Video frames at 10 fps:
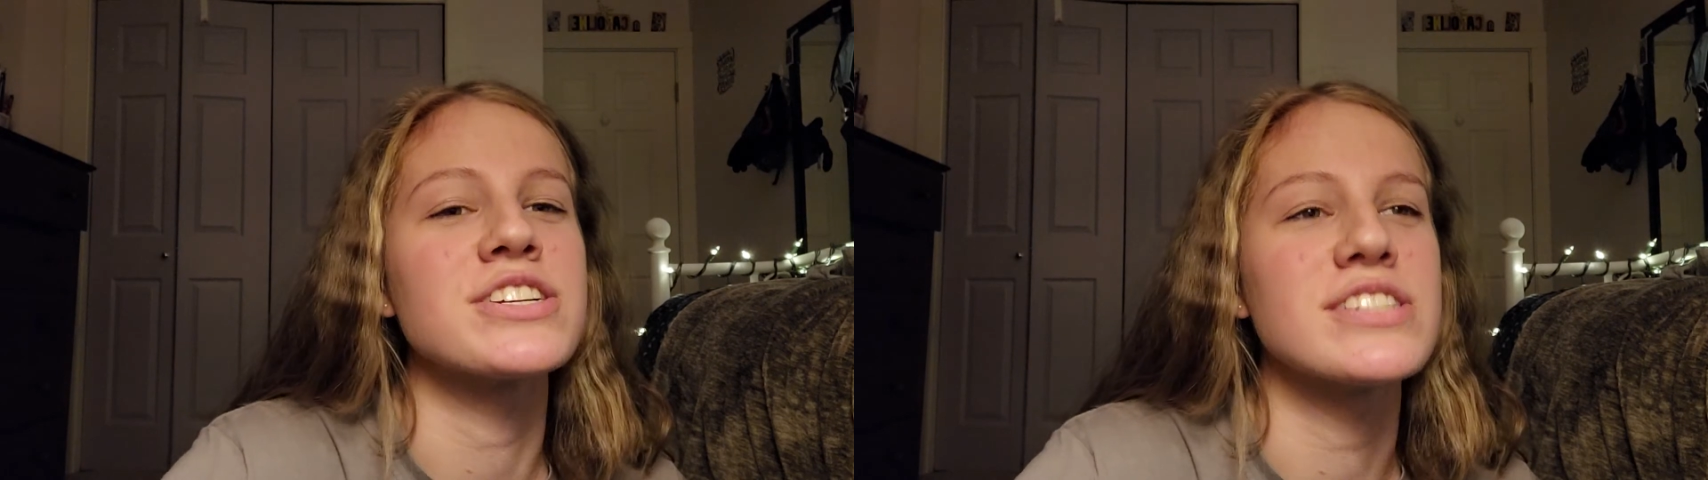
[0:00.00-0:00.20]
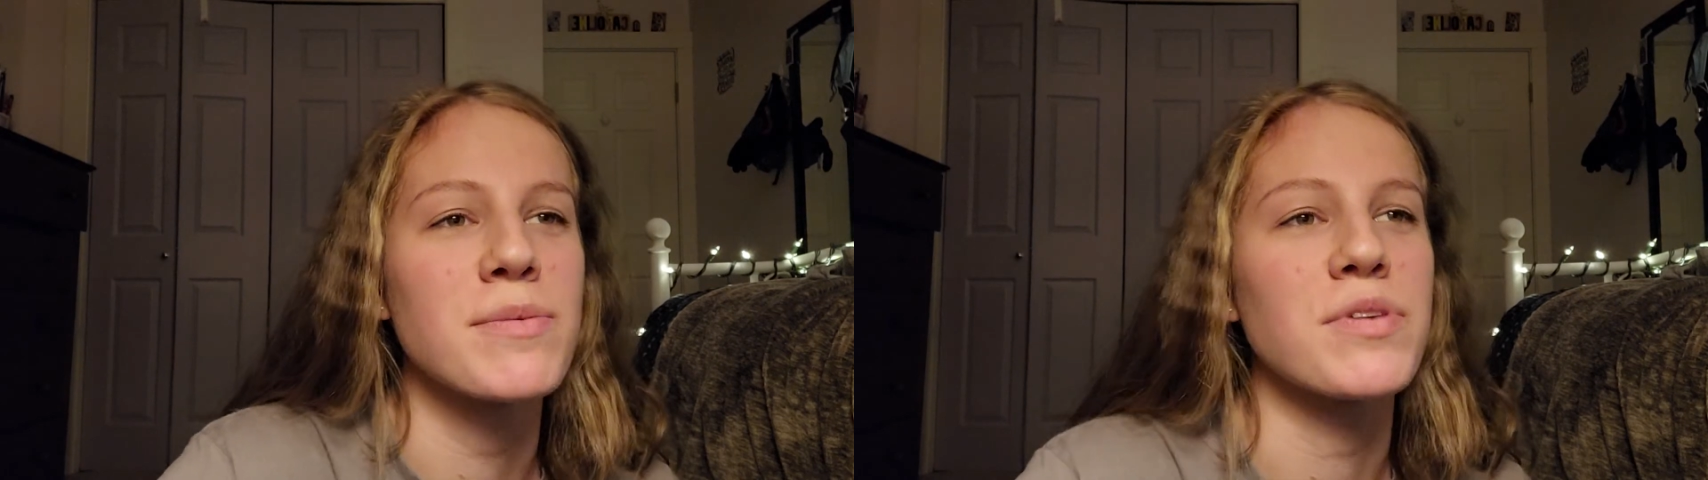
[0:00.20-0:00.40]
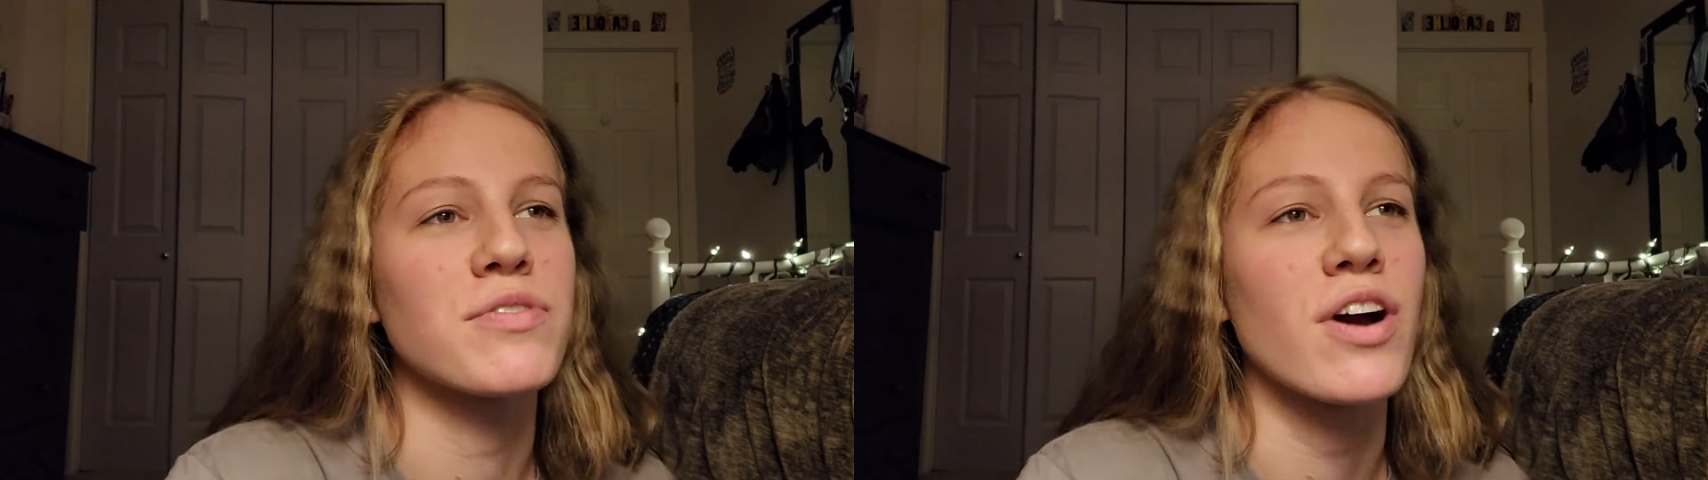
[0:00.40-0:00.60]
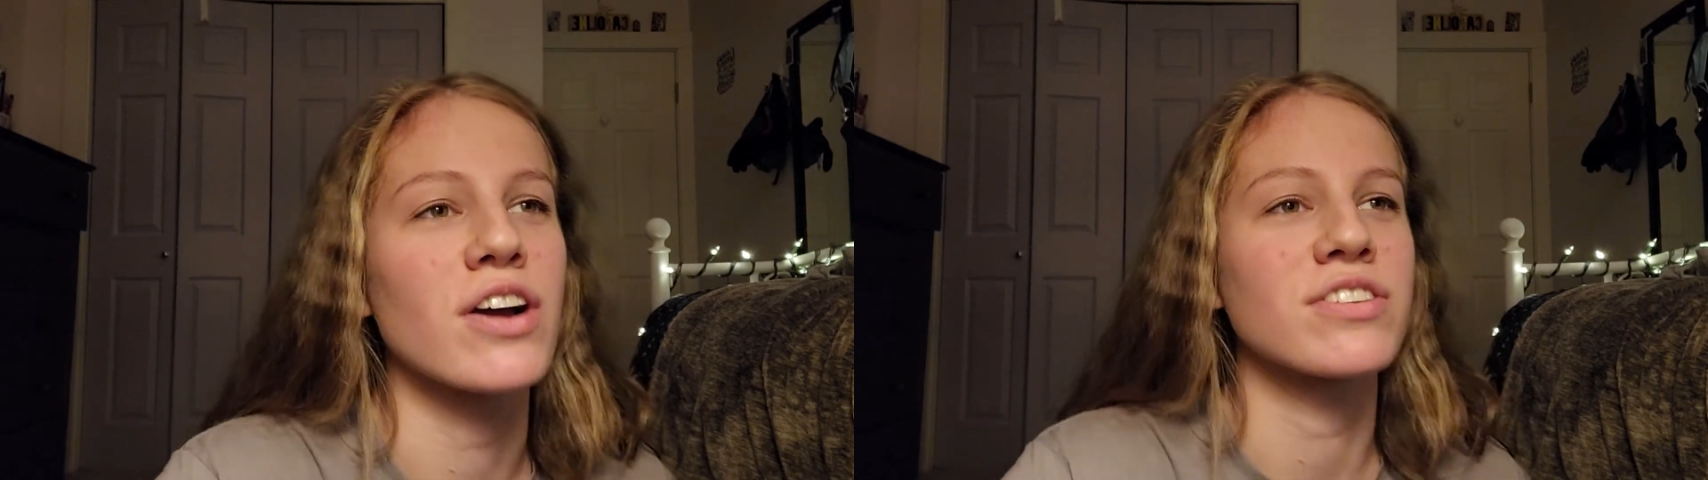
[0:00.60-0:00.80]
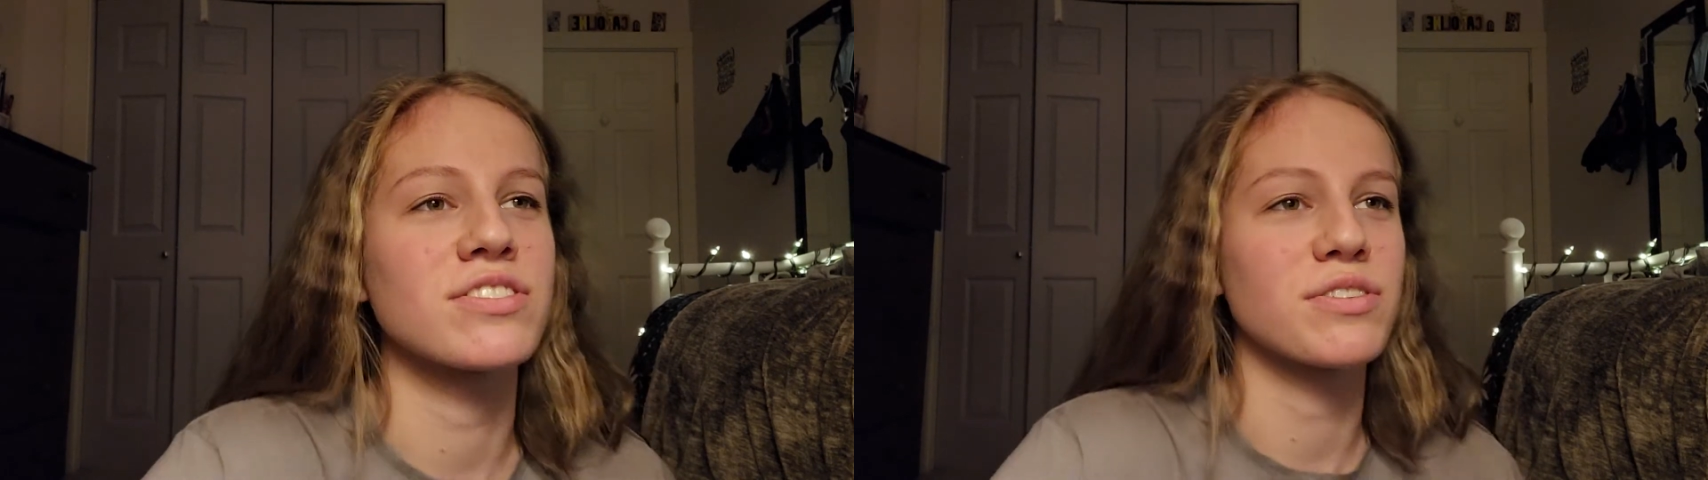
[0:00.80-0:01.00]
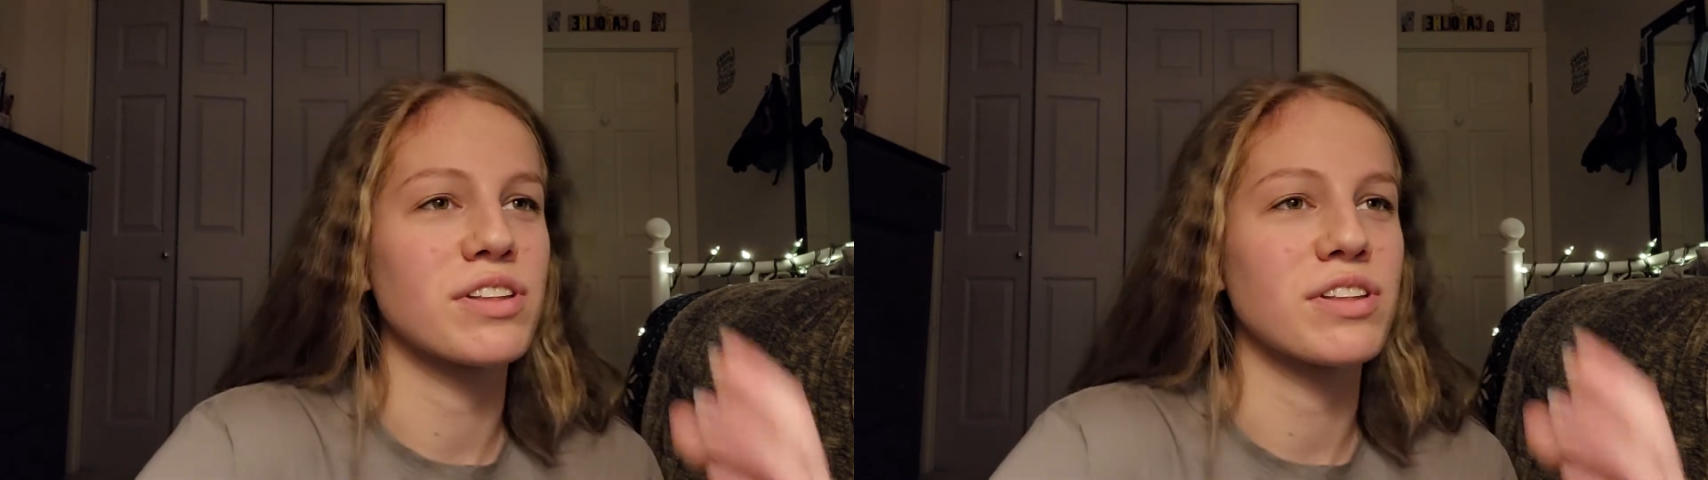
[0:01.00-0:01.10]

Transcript: Jamie Foxx